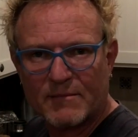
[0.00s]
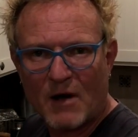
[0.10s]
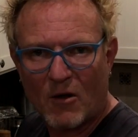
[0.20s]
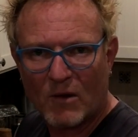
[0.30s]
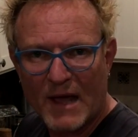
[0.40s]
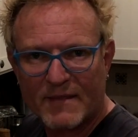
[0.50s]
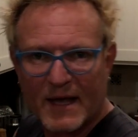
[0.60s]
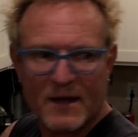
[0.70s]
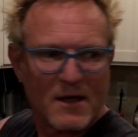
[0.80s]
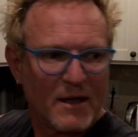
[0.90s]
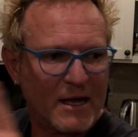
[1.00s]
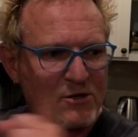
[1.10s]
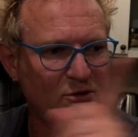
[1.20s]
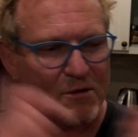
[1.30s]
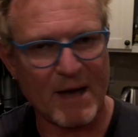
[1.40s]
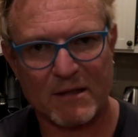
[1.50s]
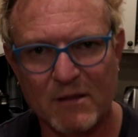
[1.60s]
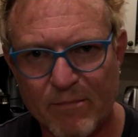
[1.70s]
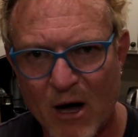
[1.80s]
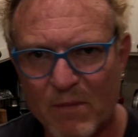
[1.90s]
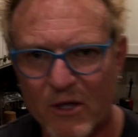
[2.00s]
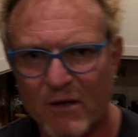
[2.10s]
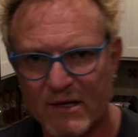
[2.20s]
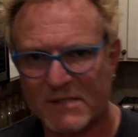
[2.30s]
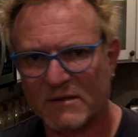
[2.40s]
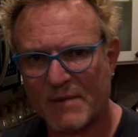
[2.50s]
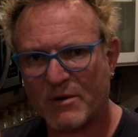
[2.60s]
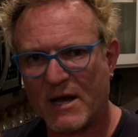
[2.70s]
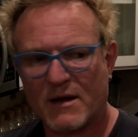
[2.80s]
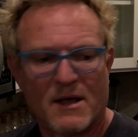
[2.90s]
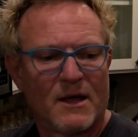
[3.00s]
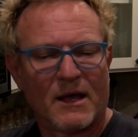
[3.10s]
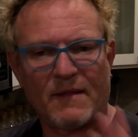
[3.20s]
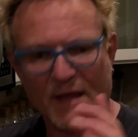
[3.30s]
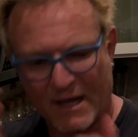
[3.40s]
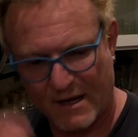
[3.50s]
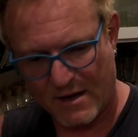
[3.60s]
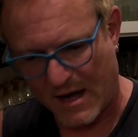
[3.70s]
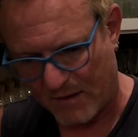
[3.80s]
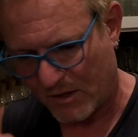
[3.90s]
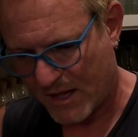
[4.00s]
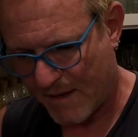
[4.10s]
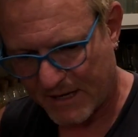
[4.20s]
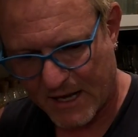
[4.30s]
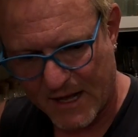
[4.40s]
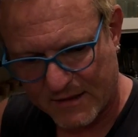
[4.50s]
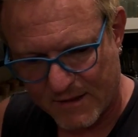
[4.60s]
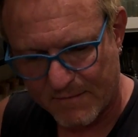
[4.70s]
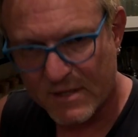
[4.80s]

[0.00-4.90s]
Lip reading: them whole like that and do them out in the barbecue until they're brown, and then I will come and cut them.